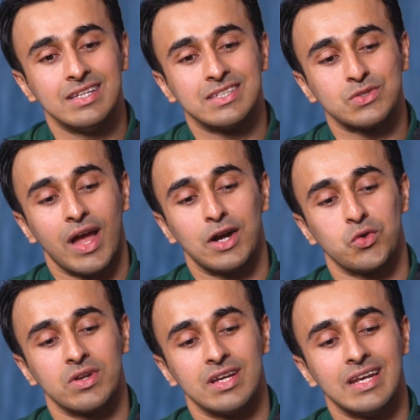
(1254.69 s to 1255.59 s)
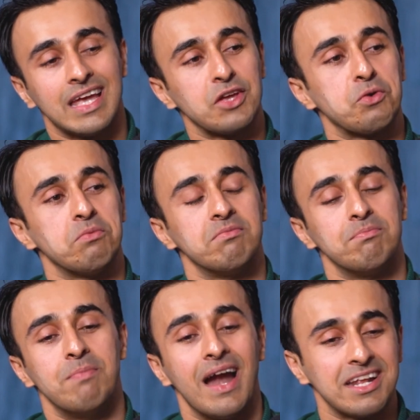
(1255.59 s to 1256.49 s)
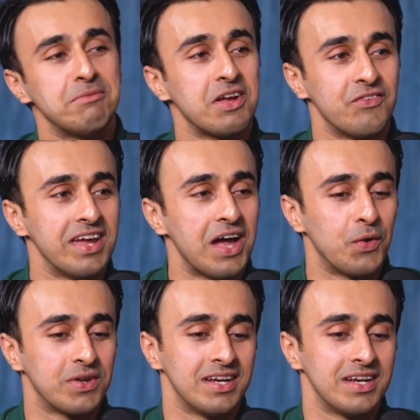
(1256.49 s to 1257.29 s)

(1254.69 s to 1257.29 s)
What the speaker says: So I had to really like, you know, battle my way out.